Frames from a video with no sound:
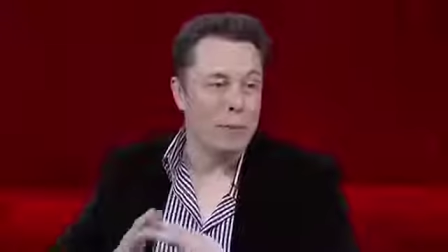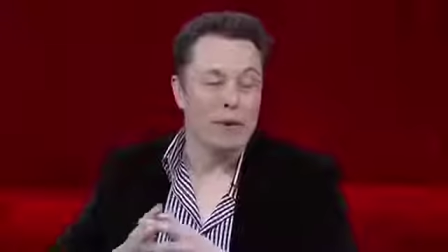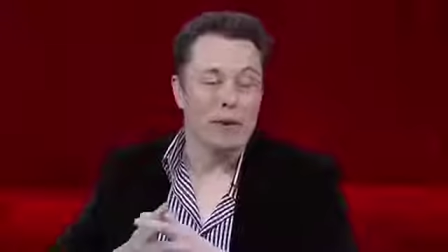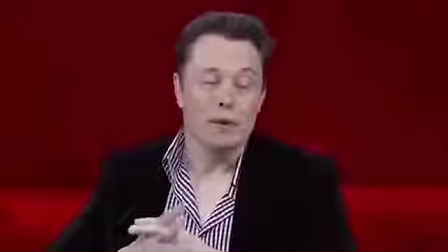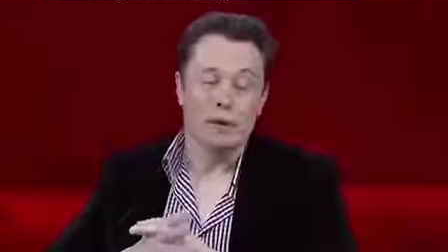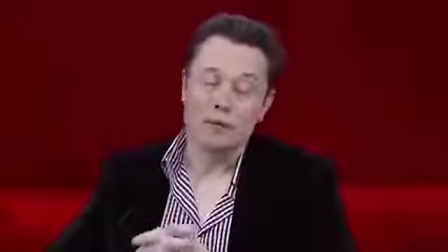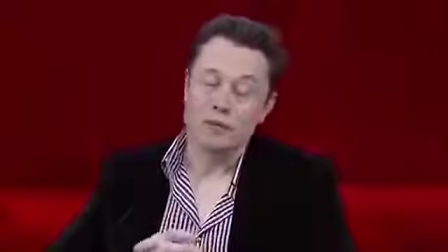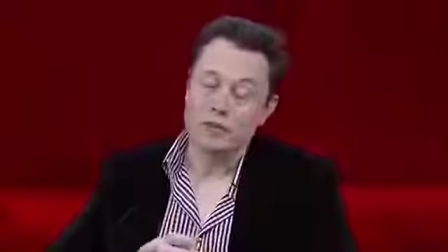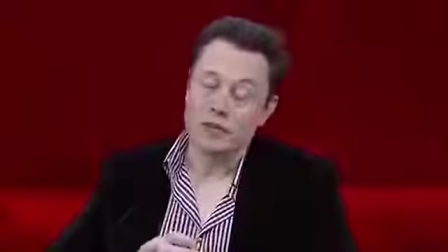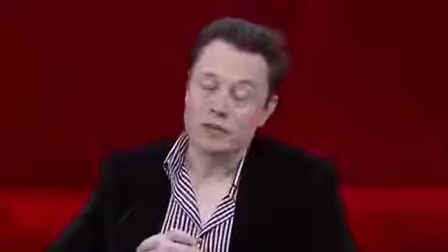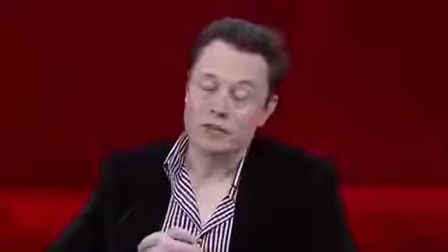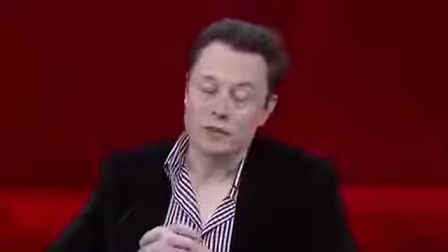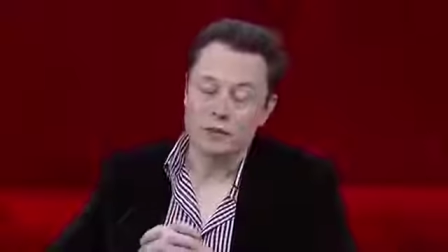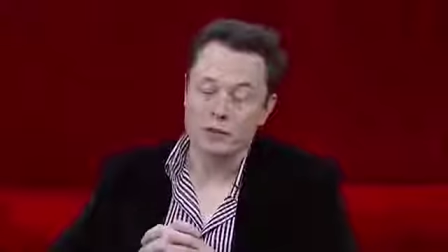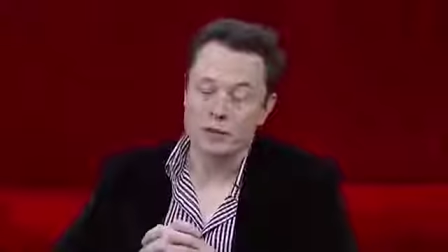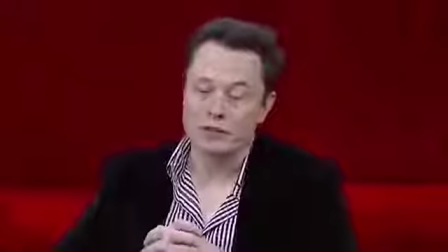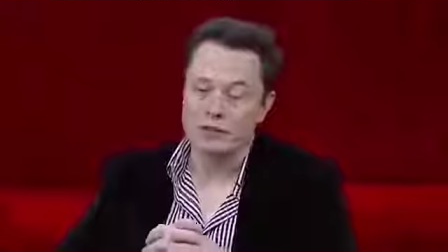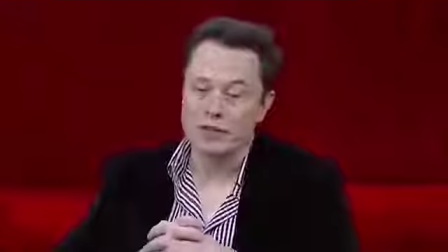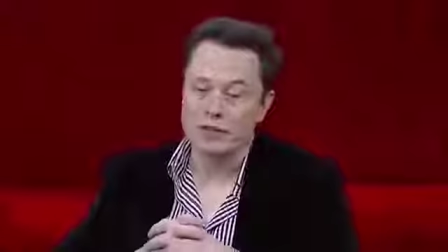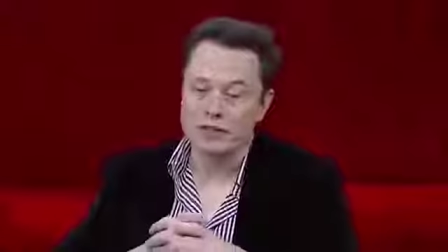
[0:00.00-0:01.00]
Like, it
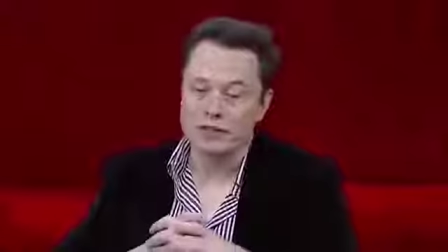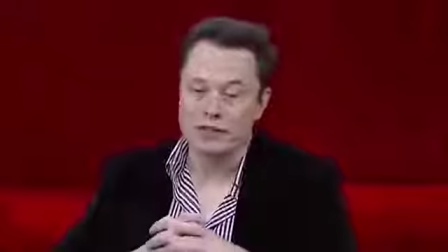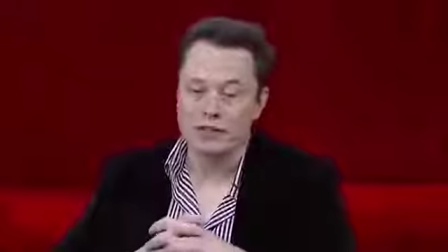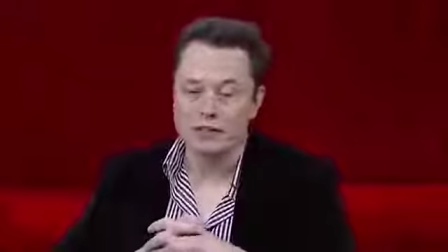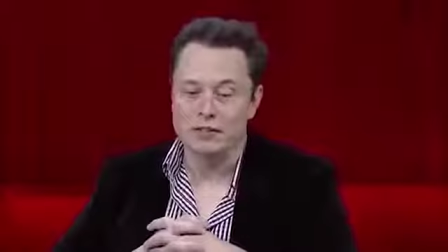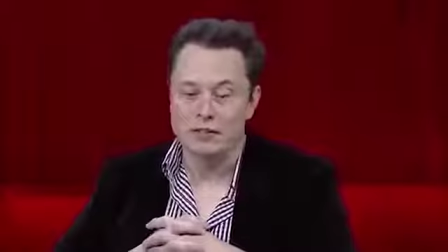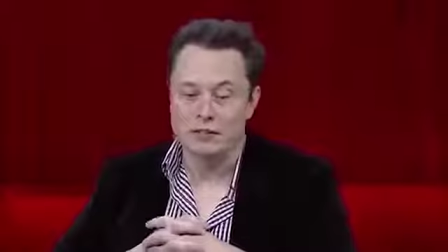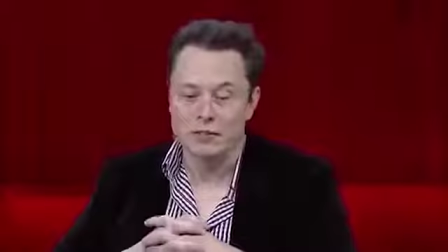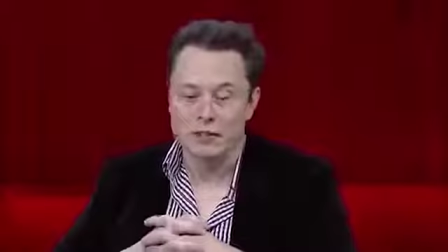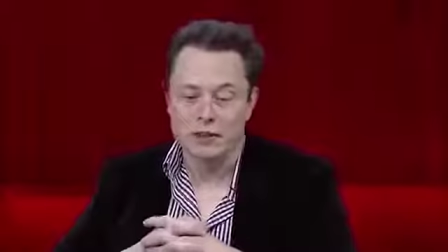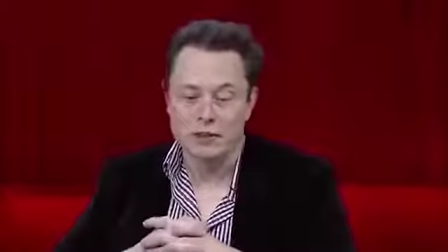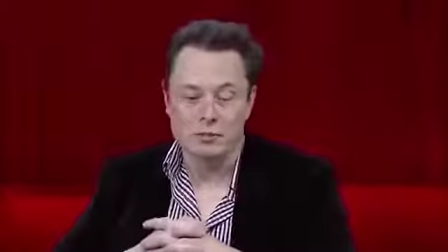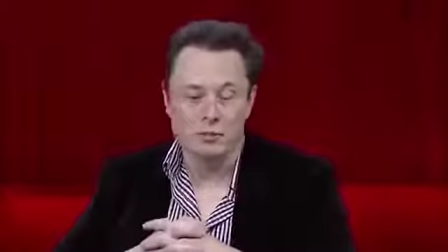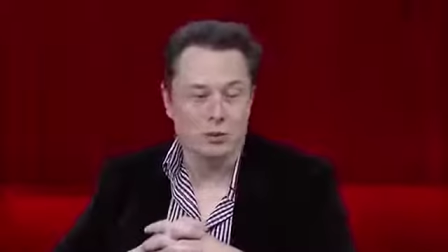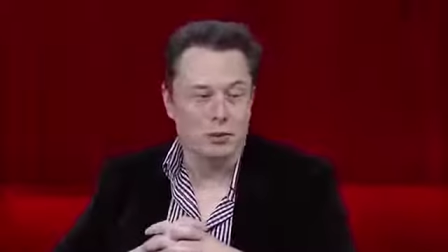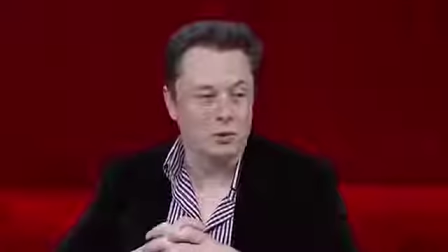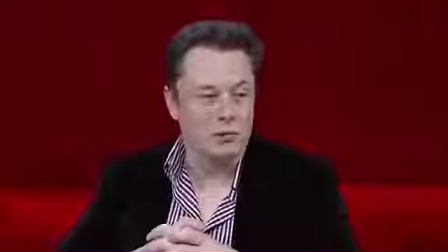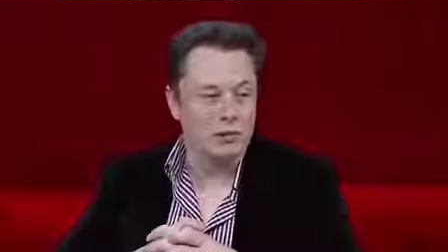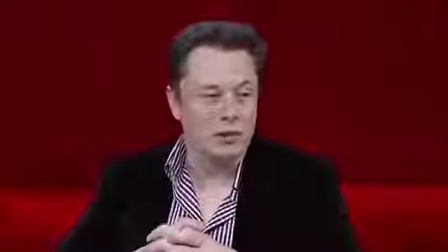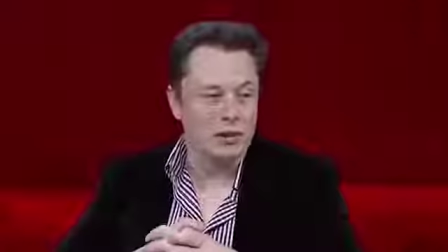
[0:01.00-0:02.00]
definitely wouldn't make sense to
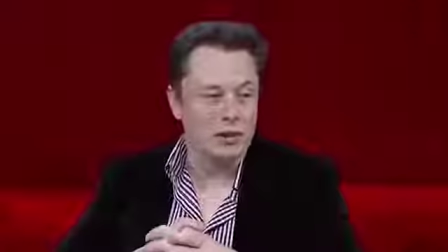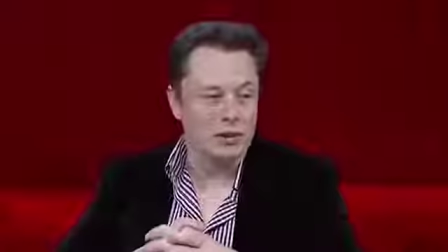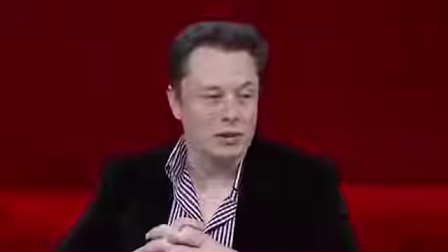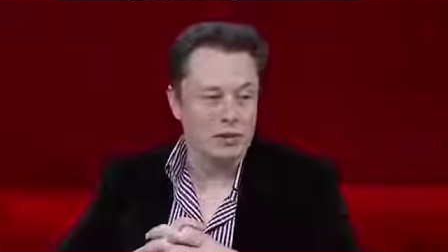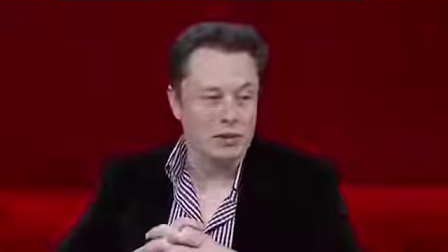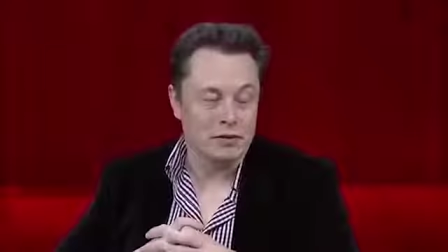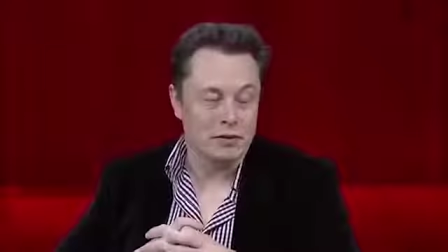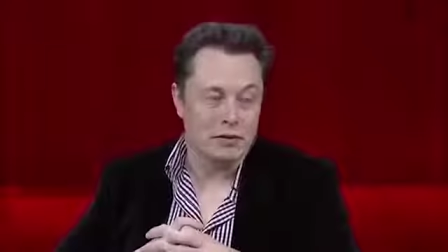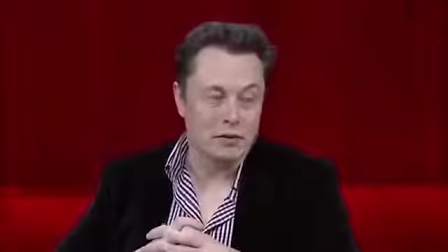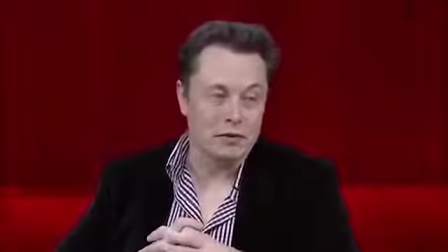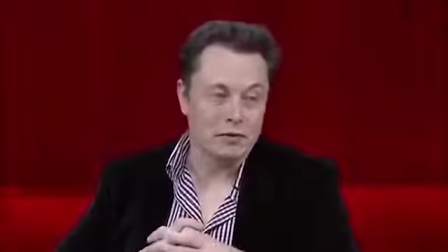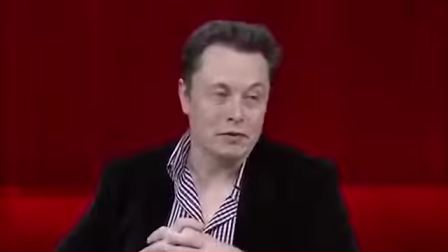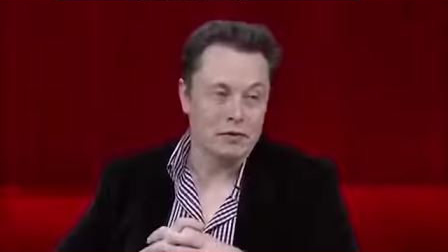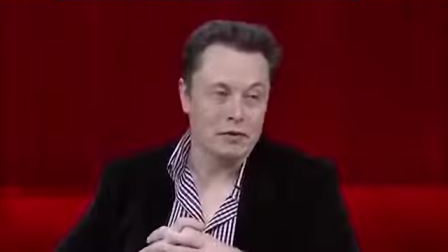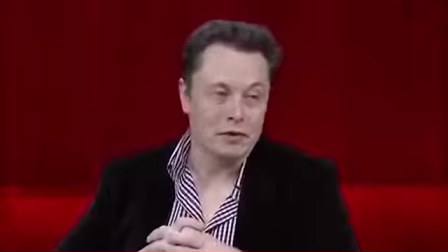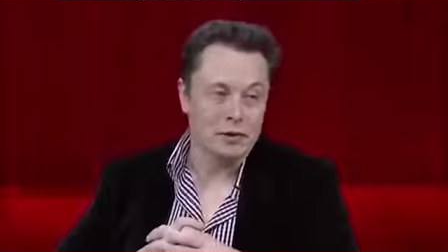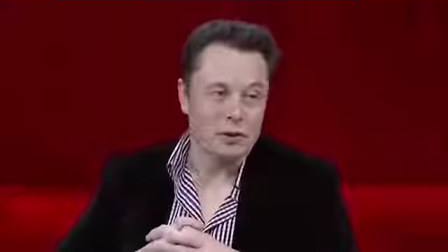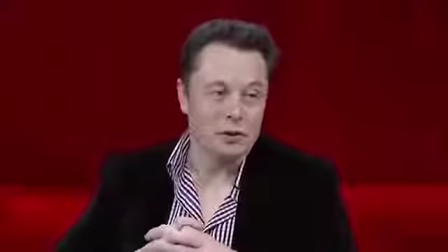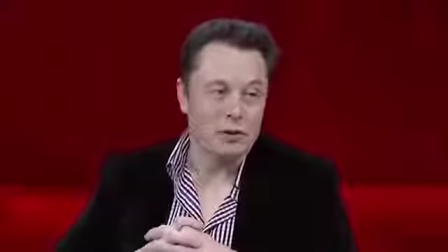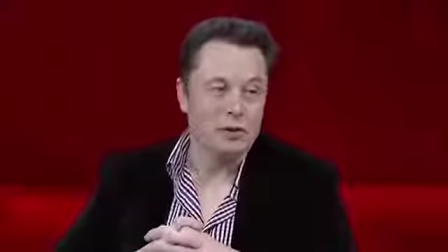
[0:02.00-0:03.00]
transport Mar uh, stuff
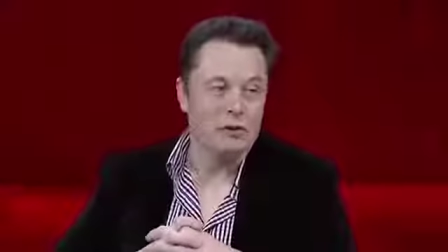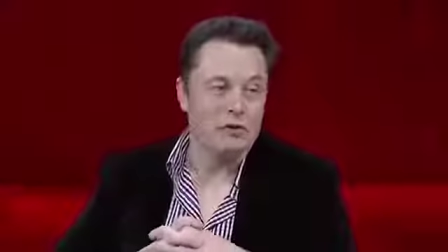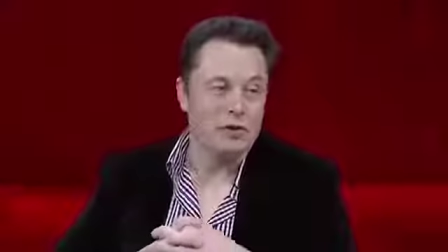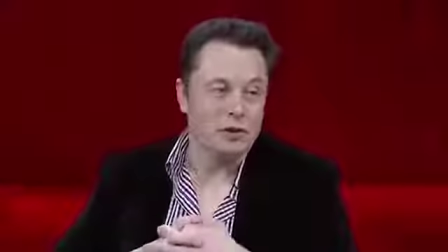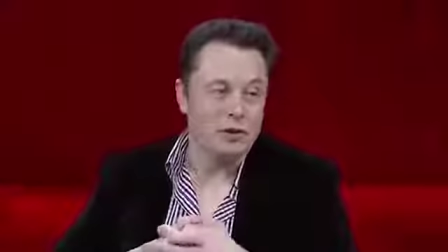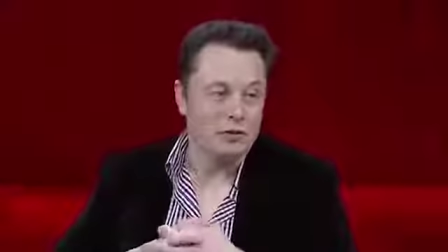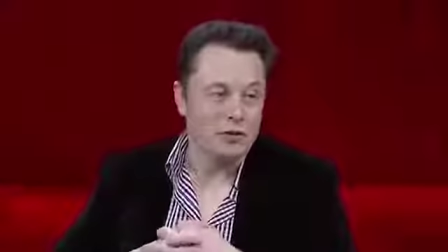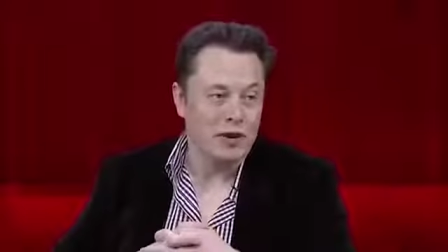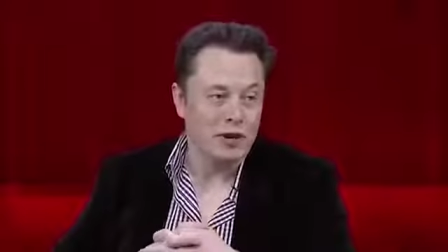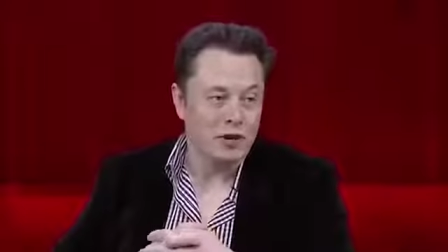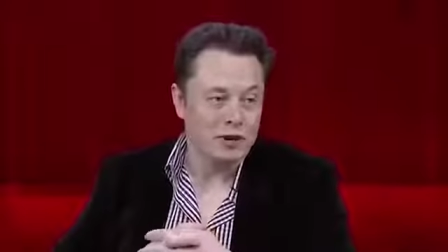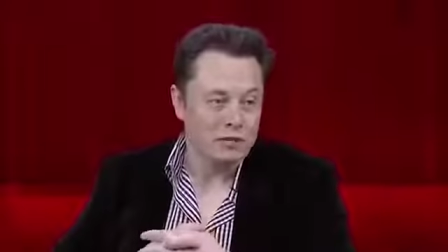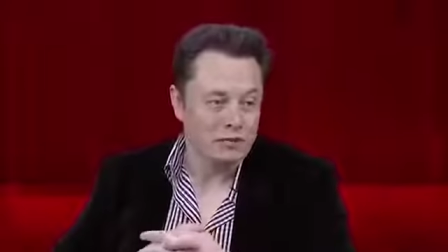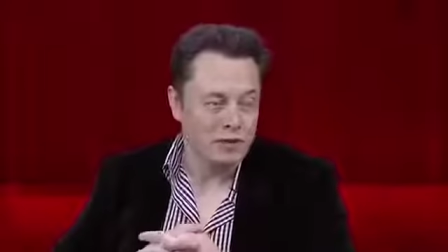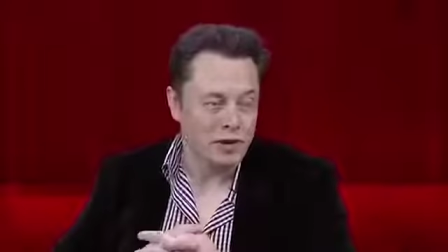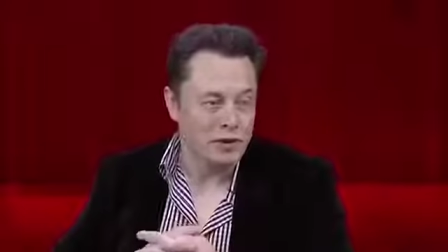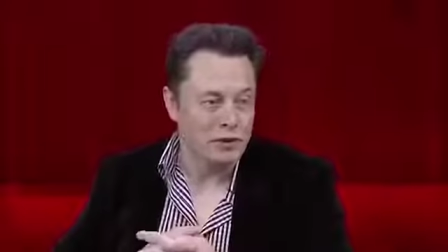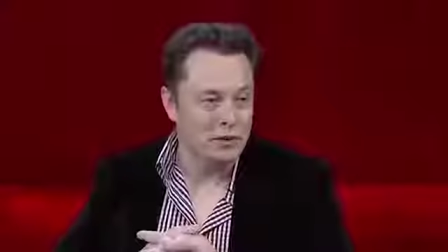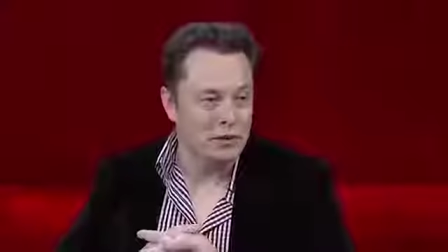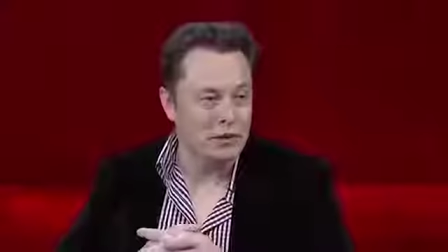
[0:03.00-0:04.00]
200 million miles
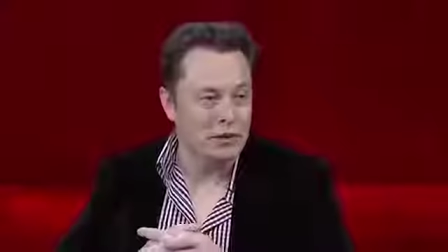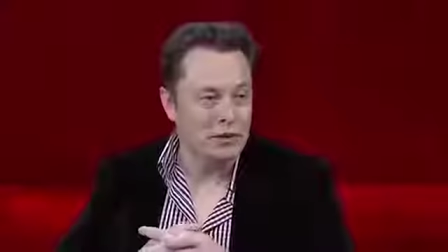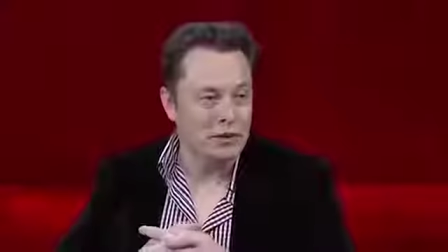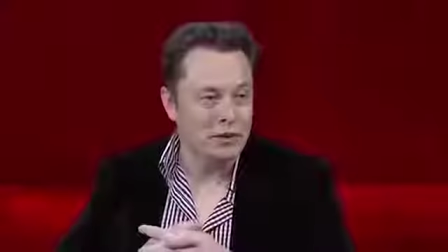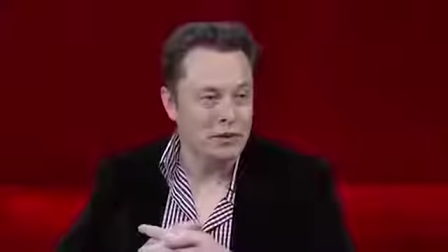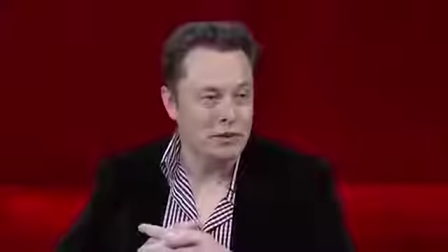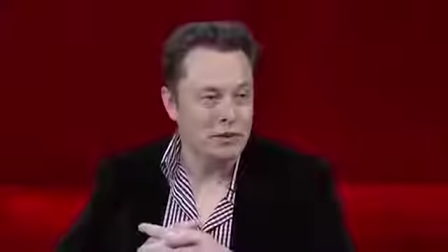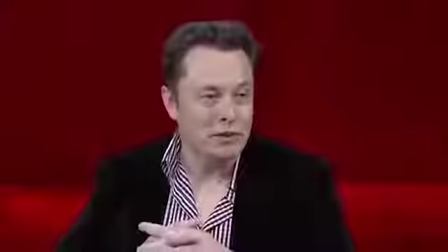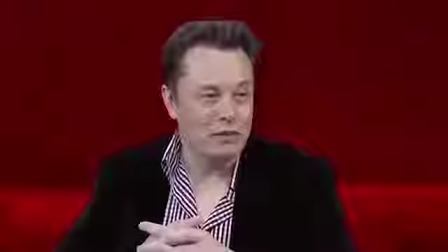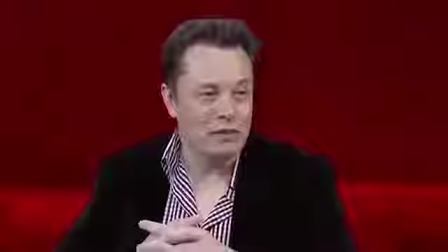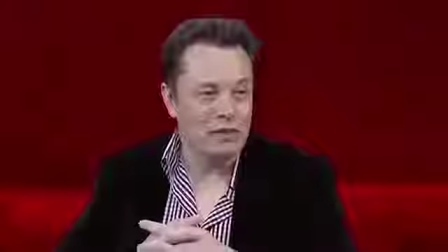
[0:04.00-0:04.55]
back to Earth.